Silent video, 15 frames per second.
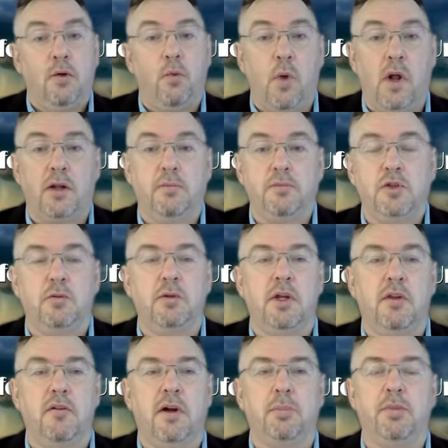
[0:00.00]
Welcome to
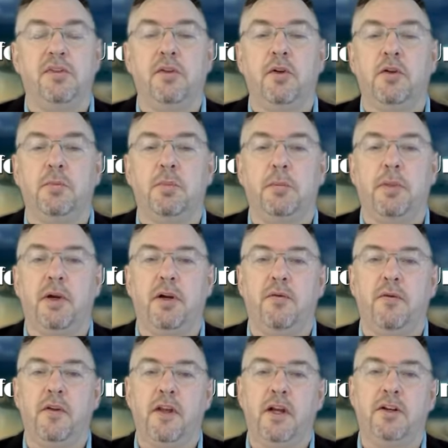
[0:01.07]
another episode of Preparing
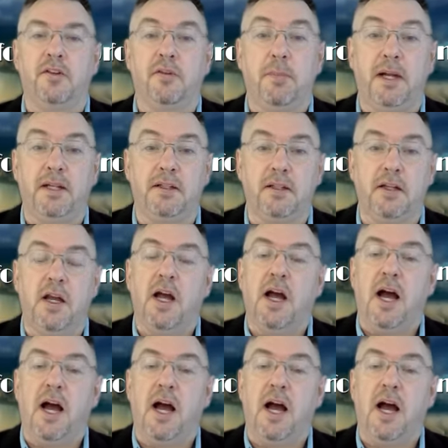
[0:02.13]
for the Unexpected.